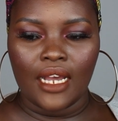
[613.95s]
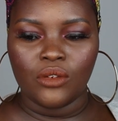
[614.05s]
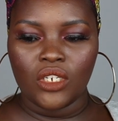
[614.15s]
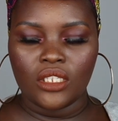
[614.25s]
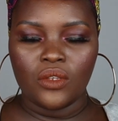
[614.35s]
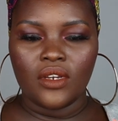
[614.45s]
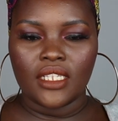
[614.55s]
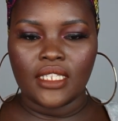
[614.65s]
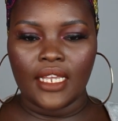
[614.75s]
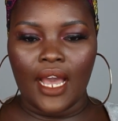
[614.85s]
out just so you
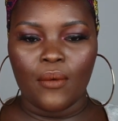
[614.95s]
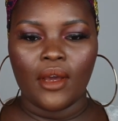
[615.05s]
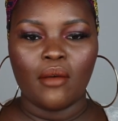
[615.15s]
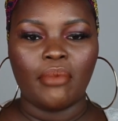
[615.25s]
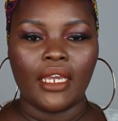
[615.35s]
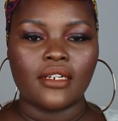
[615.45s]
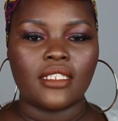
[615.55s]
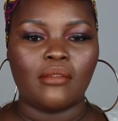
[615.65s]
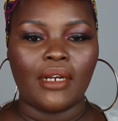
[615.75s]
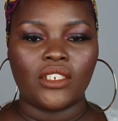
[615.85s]
can see how it
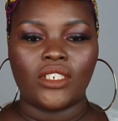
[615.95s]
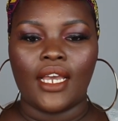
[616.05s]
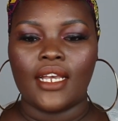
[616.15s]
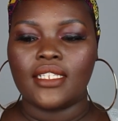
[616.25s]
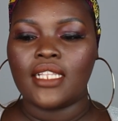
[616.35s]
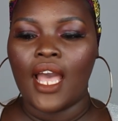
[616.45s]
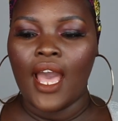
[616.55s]
compares to my chest.